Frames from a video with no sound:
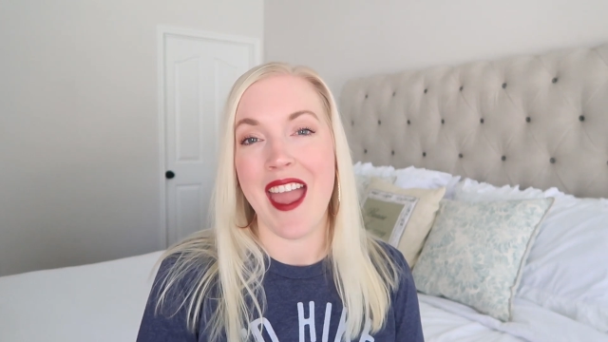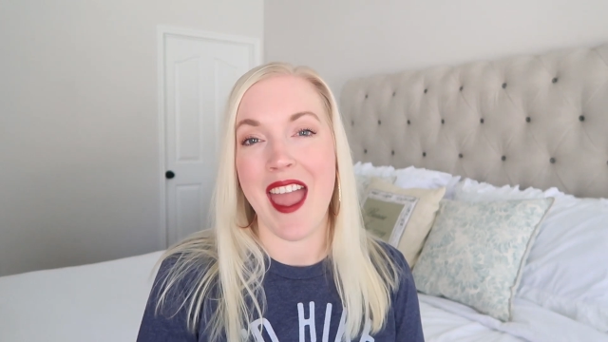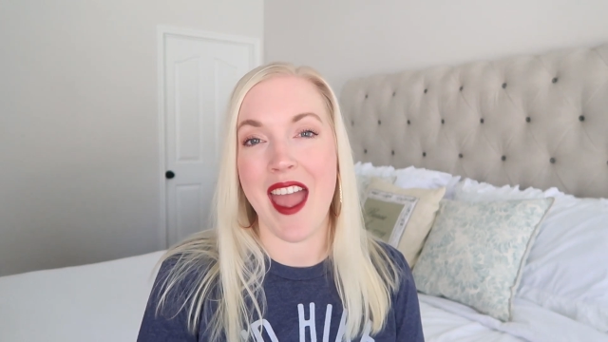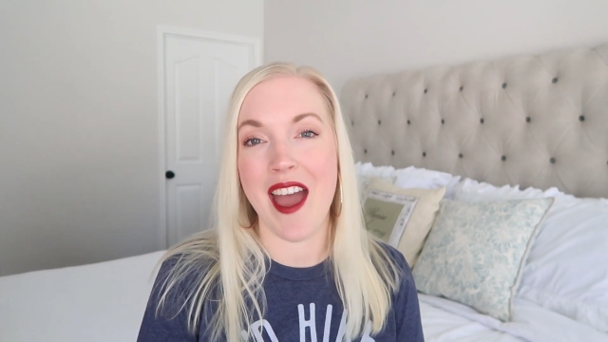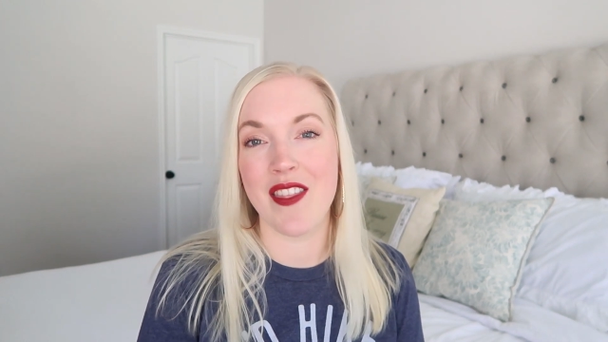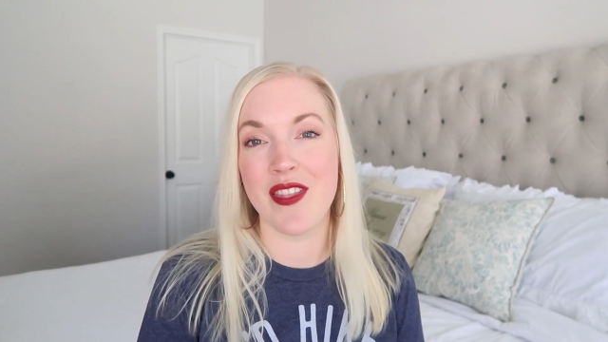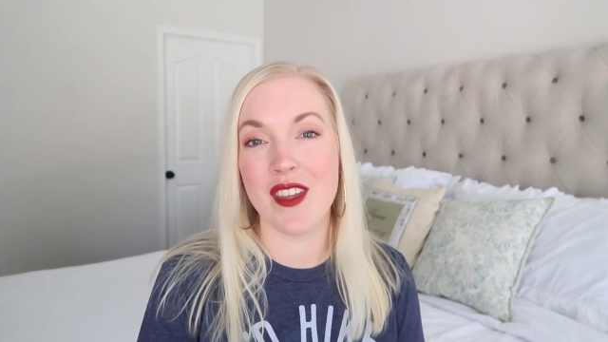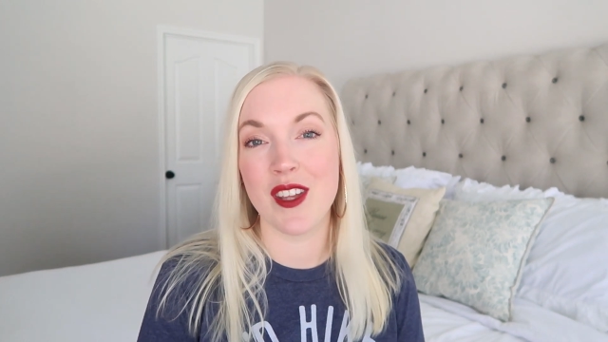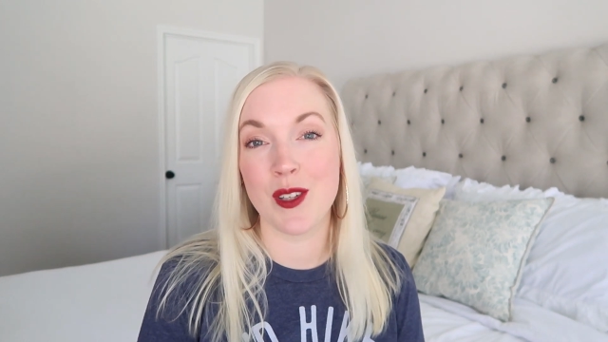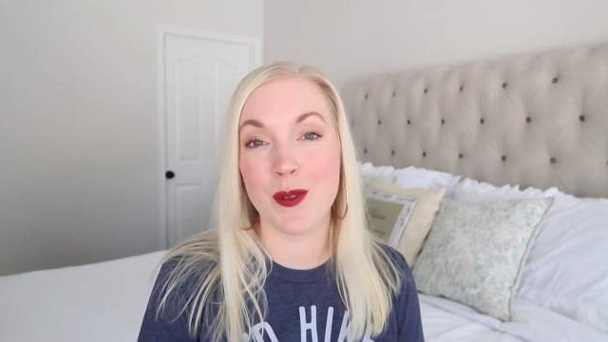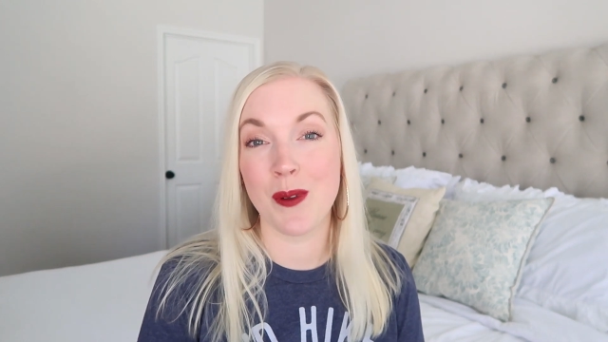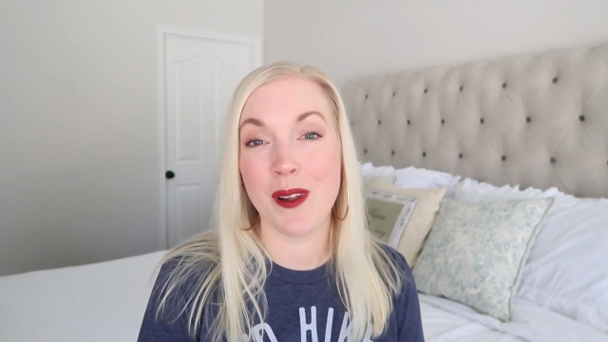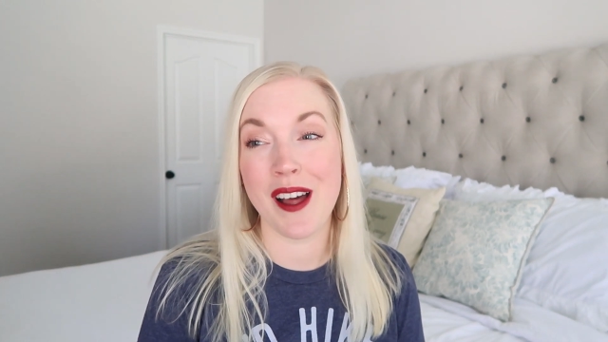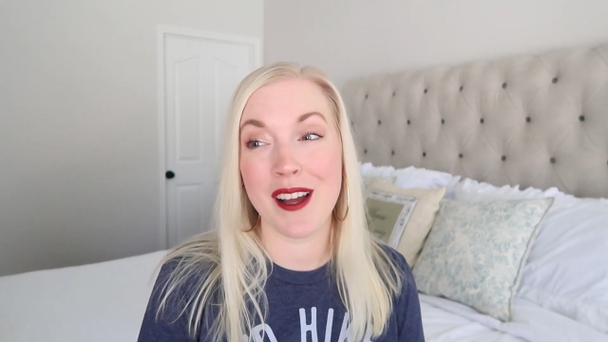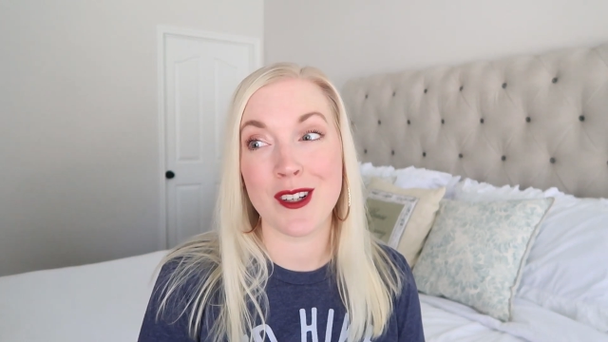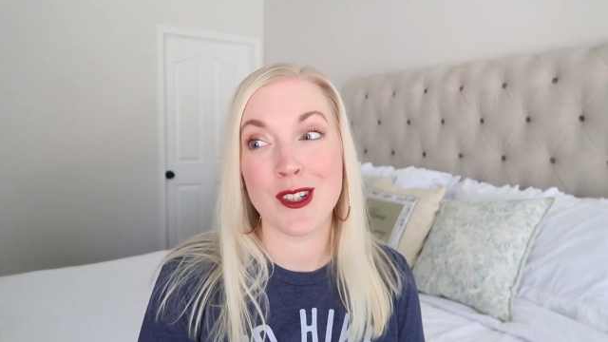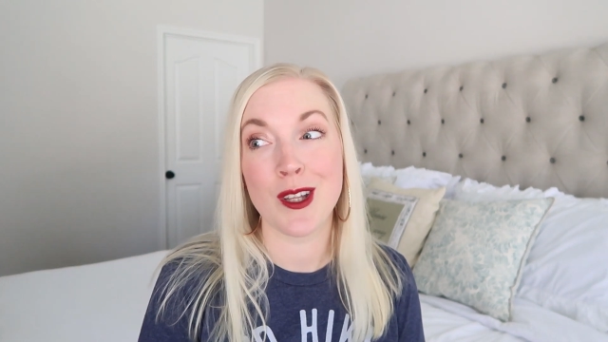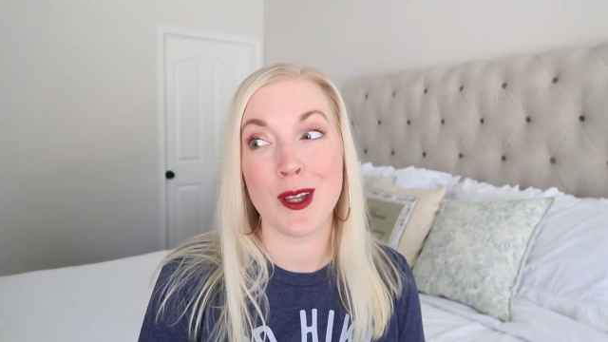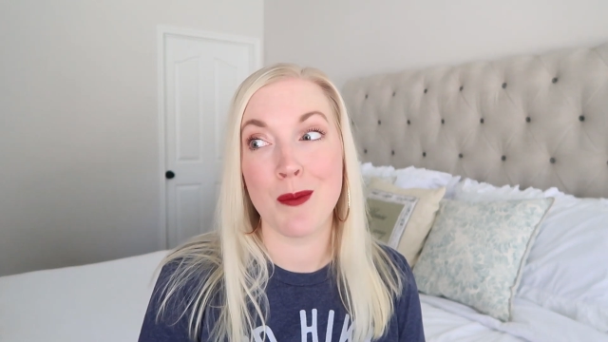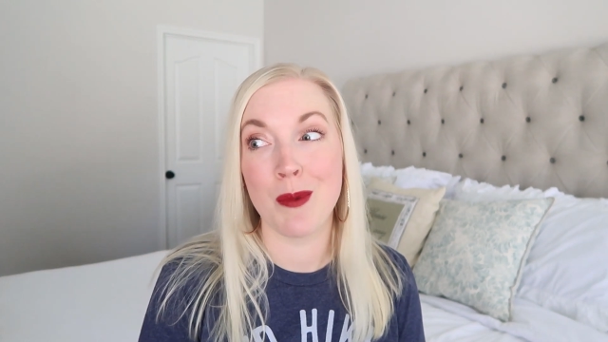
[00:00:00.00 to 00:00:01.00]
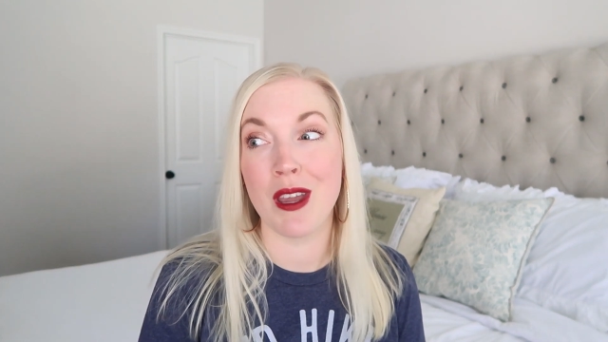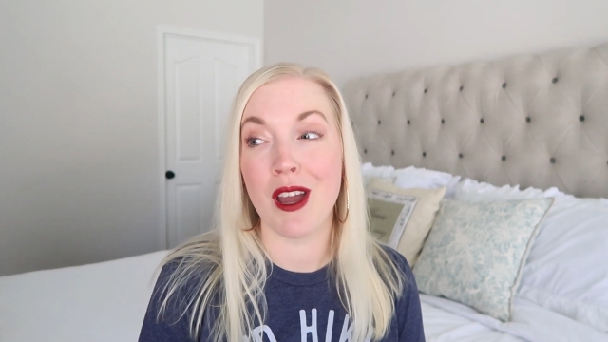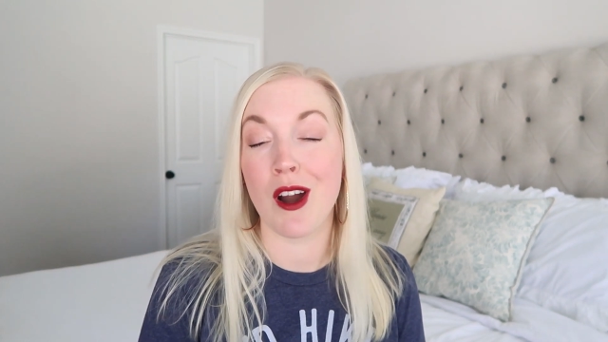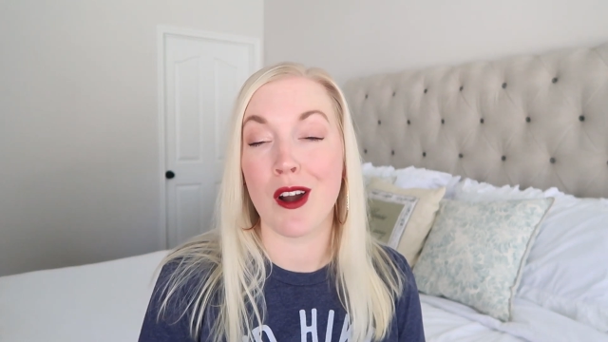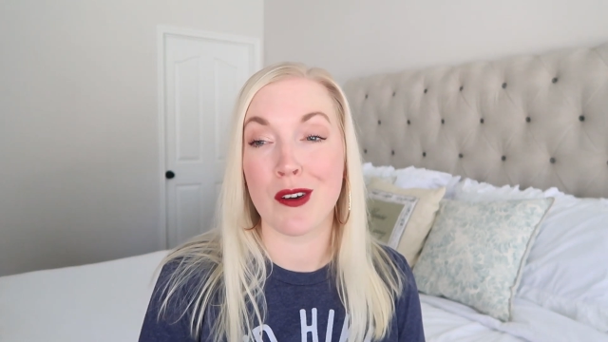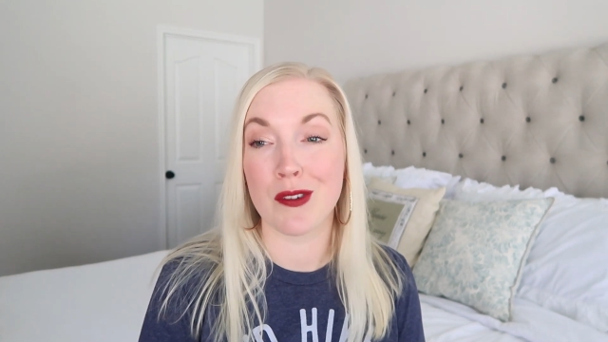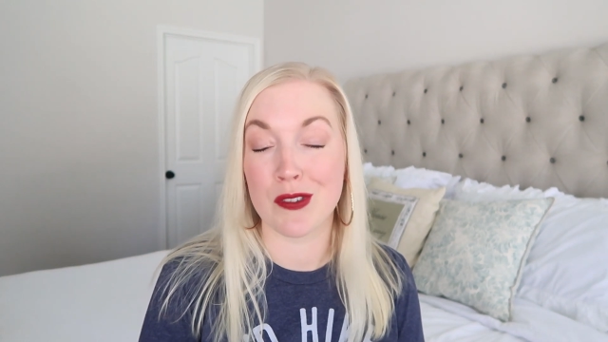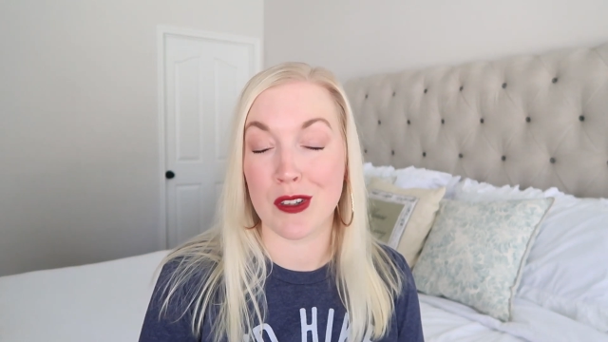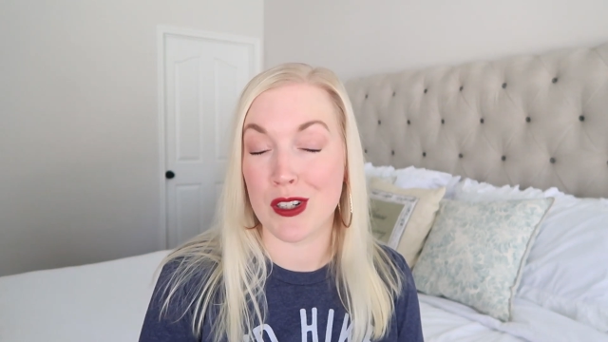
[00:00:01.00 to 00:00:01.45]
And this will actually be our